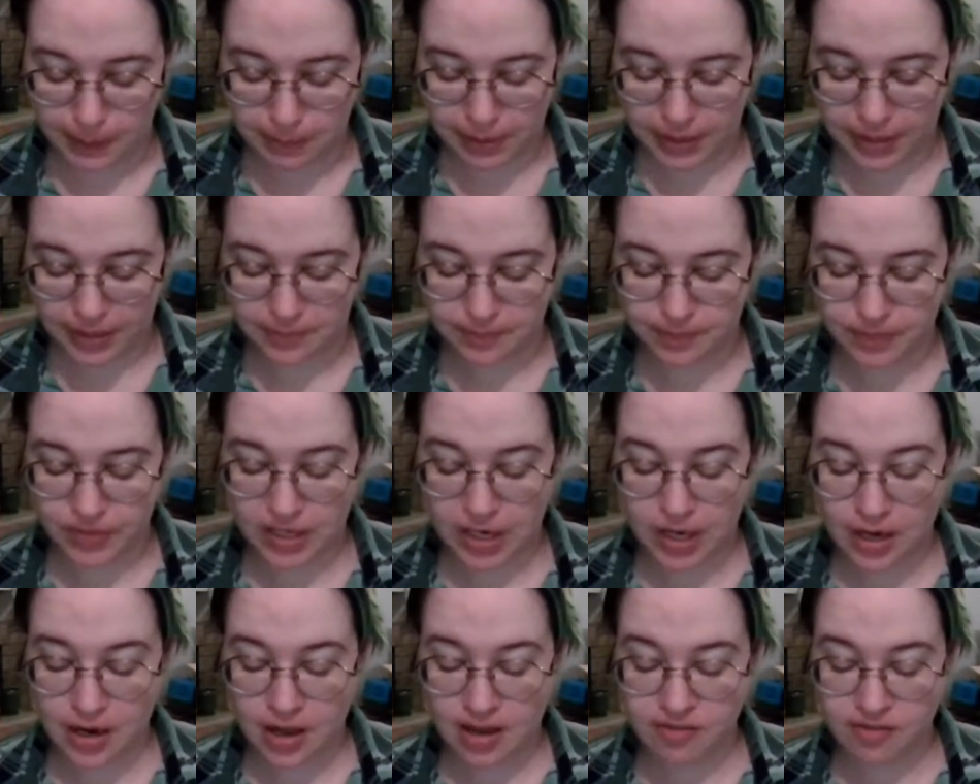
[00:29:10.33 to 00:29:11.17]

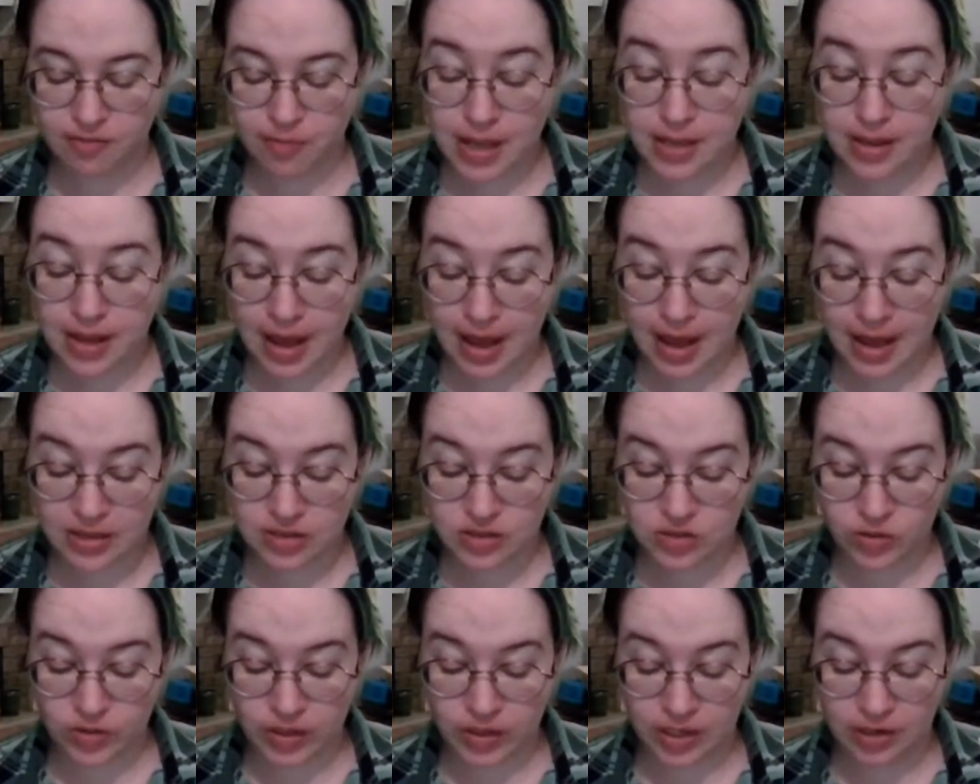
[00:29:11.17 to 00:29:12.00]
by the high
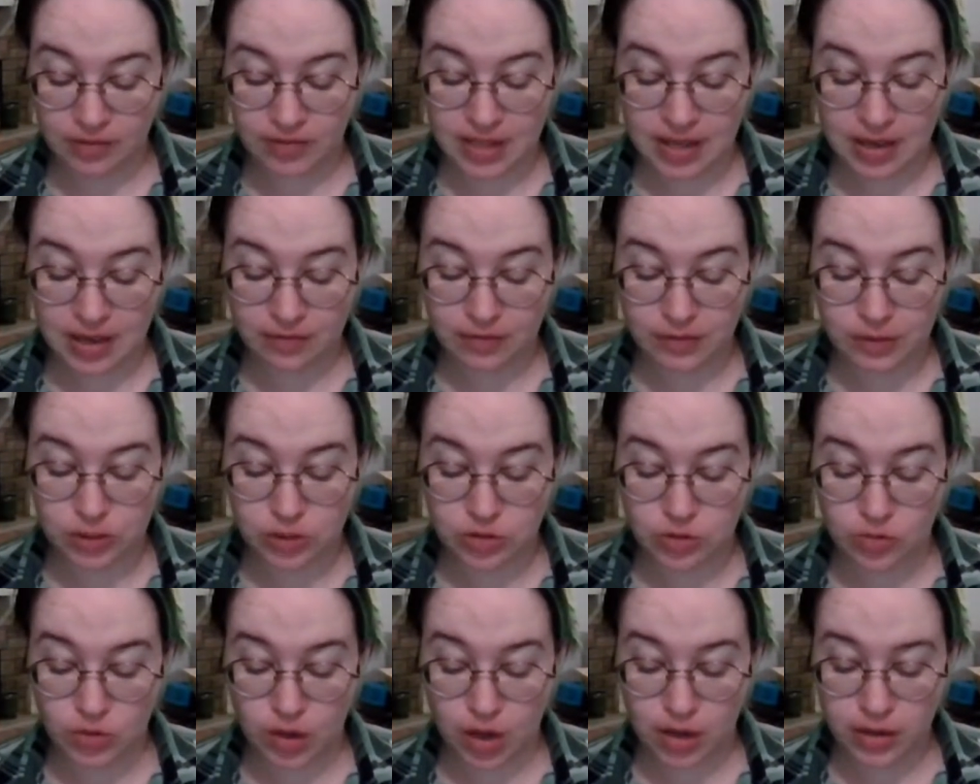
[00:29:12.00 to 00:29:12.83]
screen of the
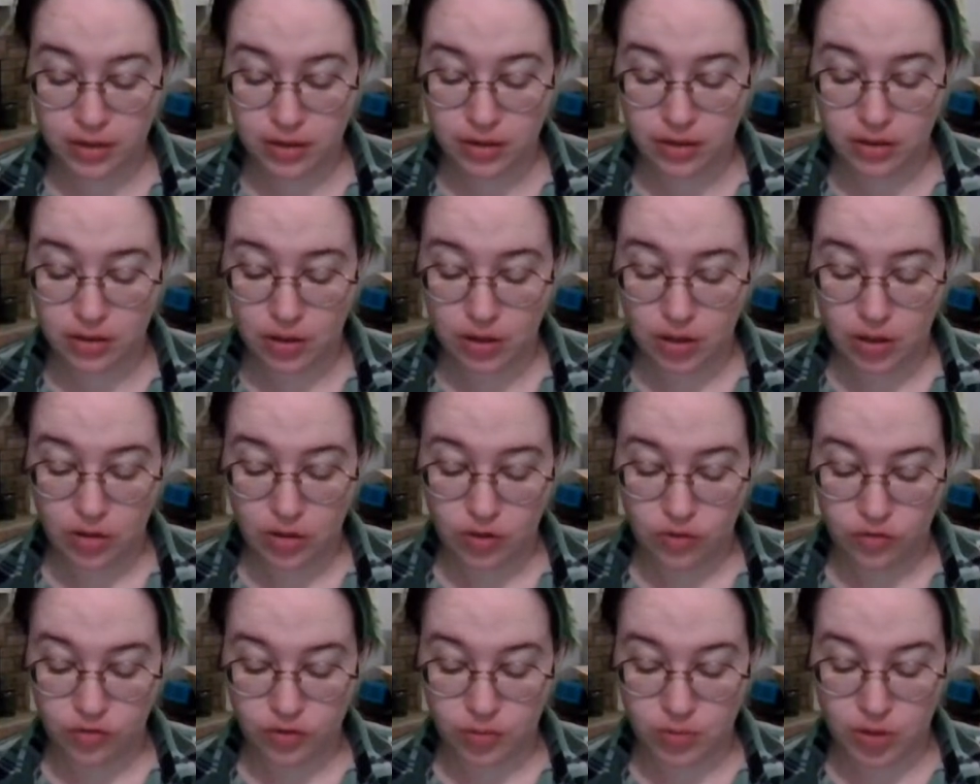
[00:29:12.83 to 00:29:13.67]
Efelduath
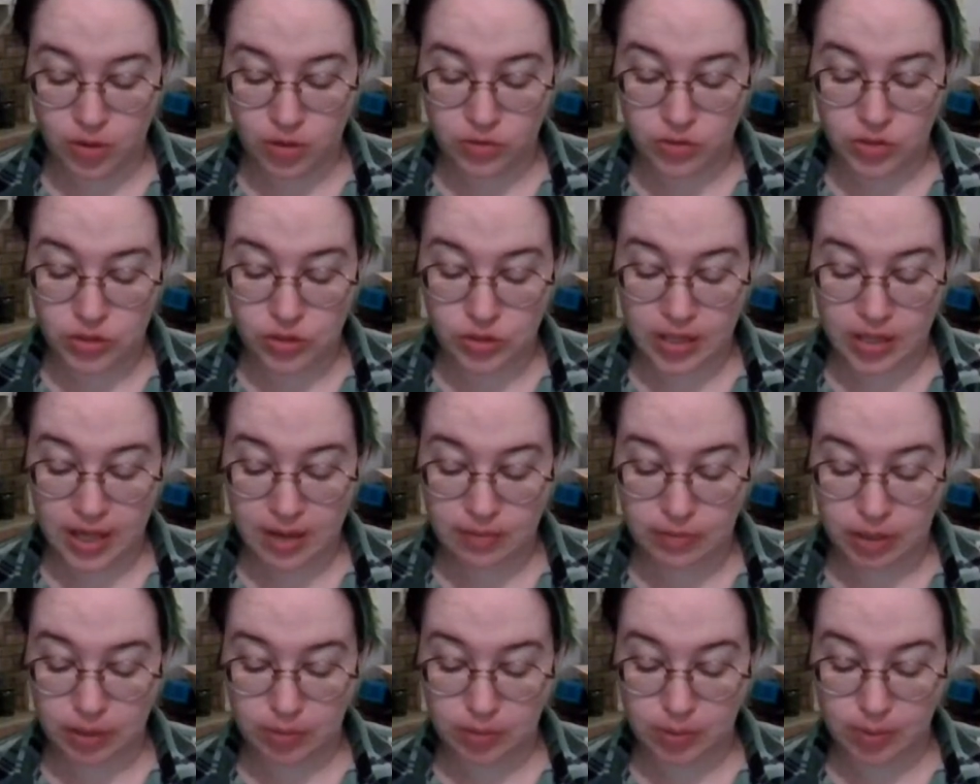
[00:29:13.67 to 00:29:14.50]
from those who
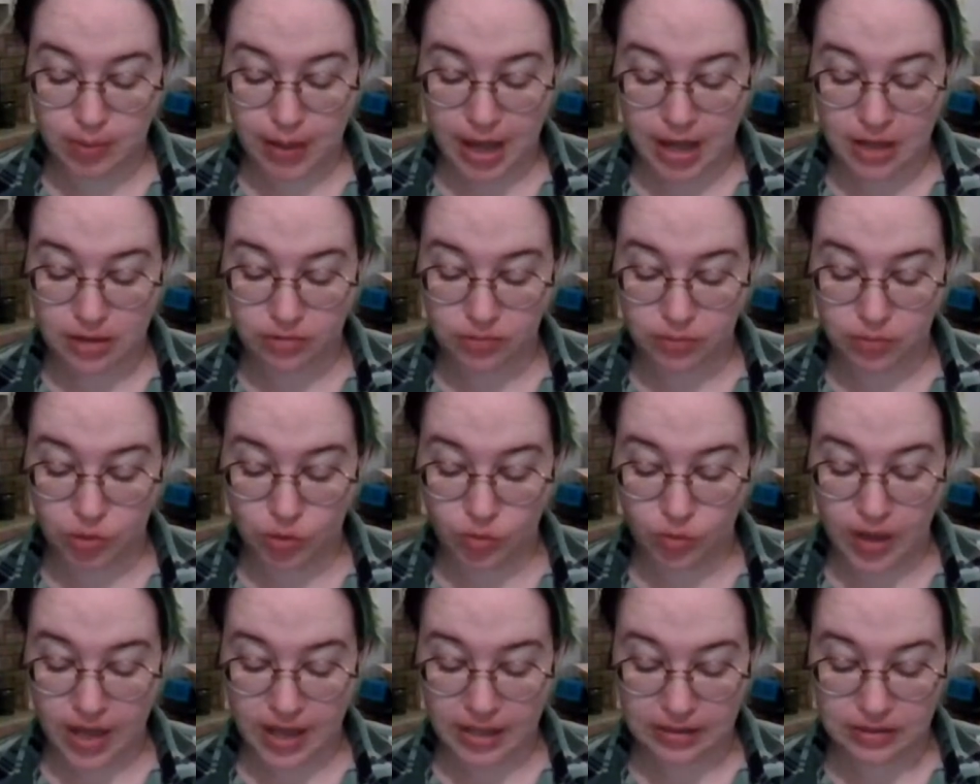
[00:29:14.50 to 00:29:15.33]
climbed up the path from
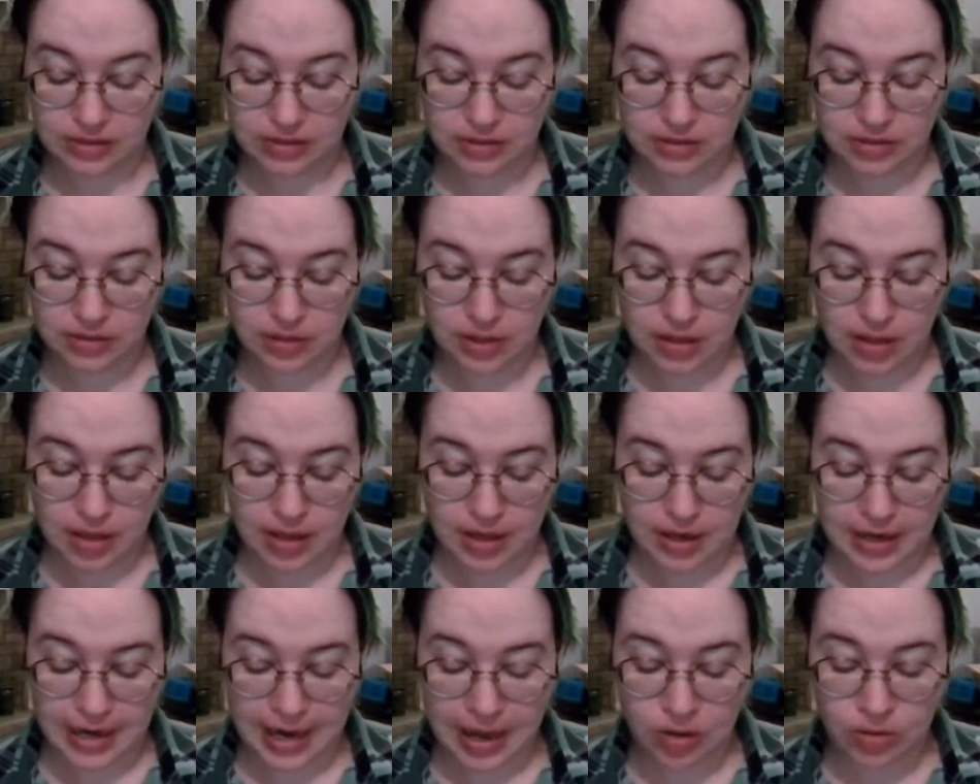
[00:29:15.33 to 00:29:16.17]
the west,
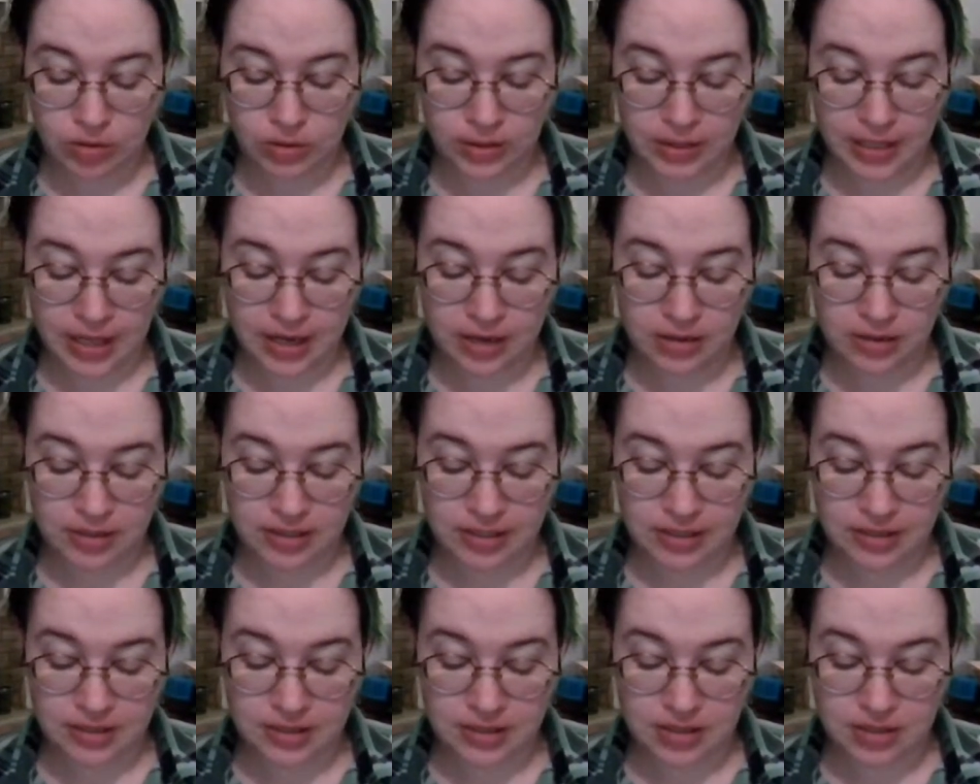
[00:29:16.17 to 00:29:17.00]
now glared
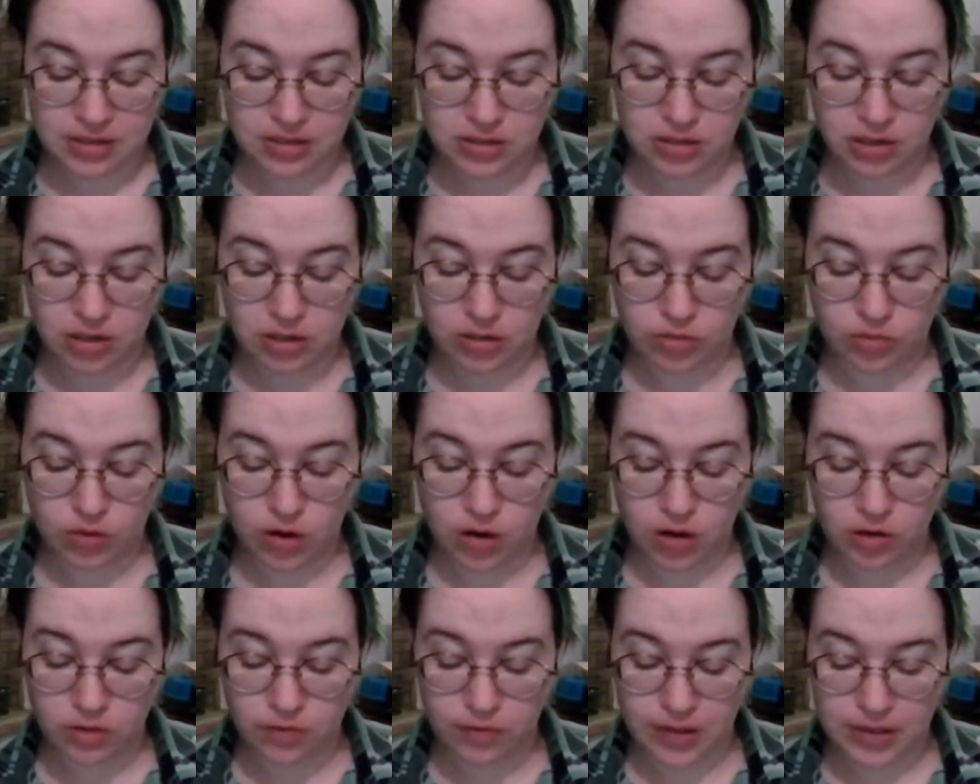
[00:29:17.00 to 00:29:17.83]
against the stark
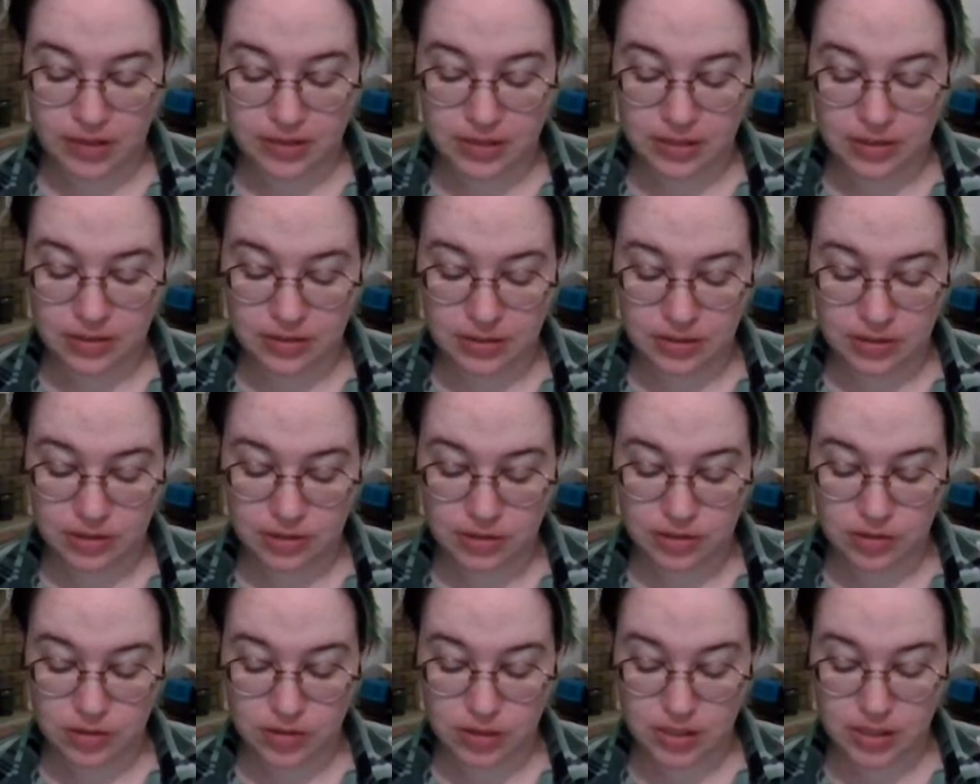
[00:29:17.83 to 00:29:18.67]
rock faces,
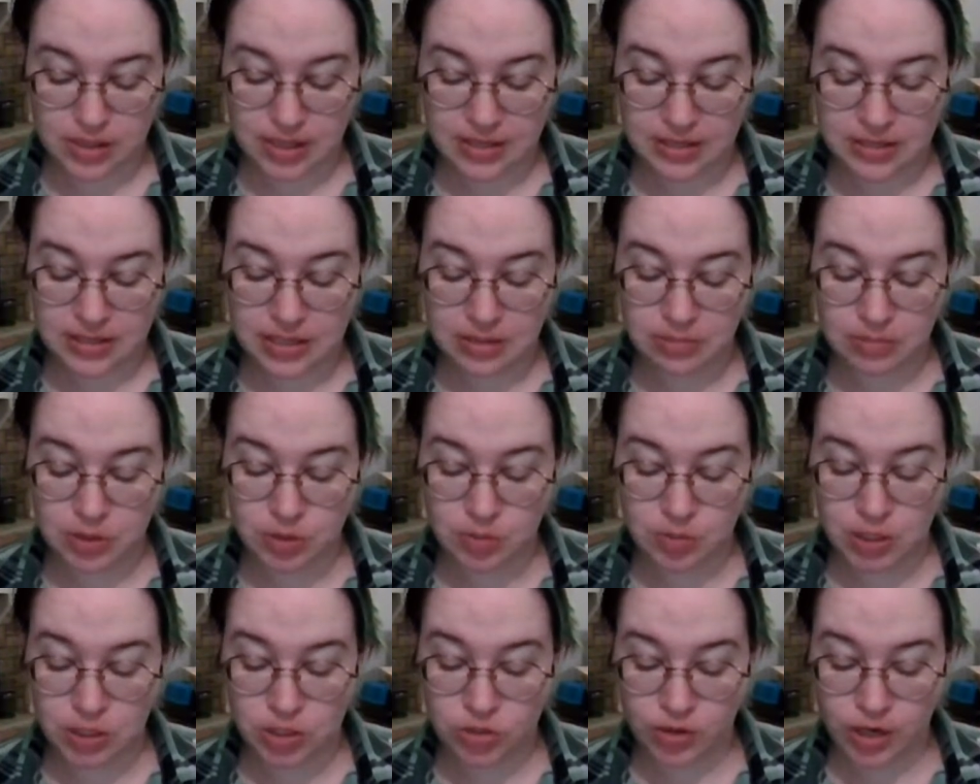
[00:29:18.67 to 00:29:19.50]
so that they seemed
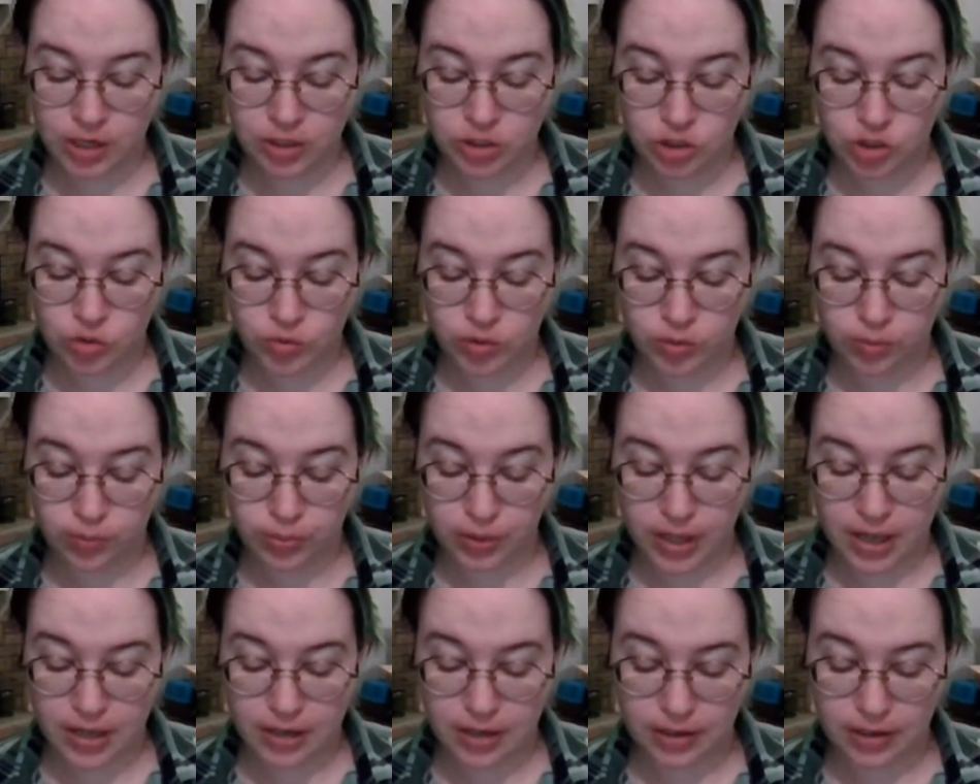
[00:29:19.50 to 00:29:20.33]
to be drenched with
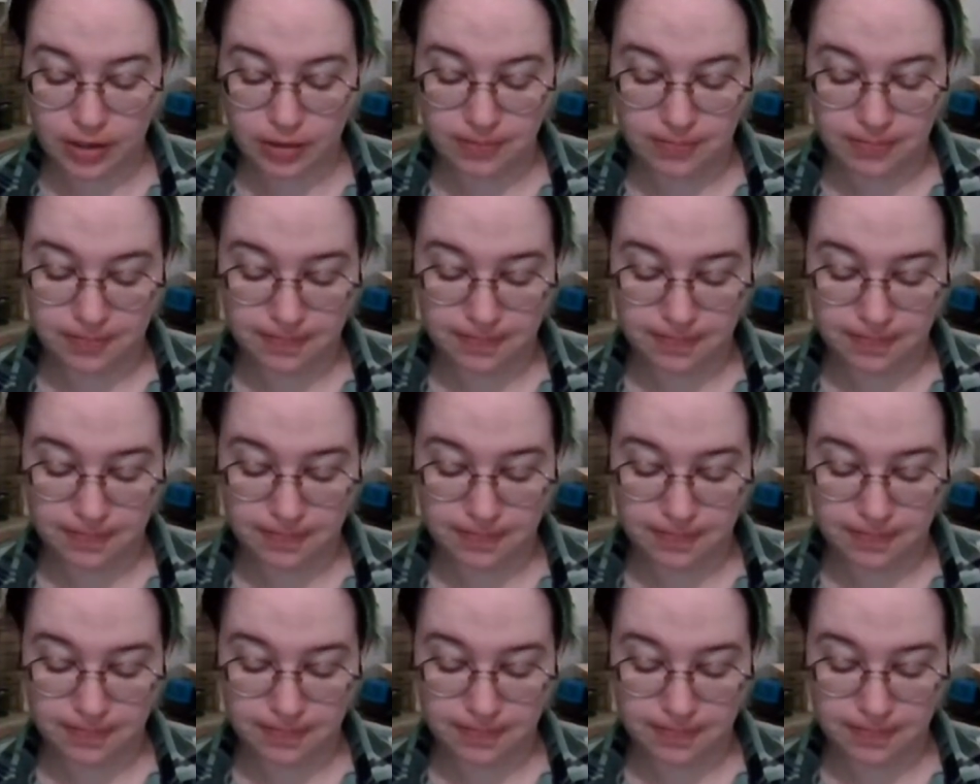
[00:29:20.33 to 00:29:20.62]
blood.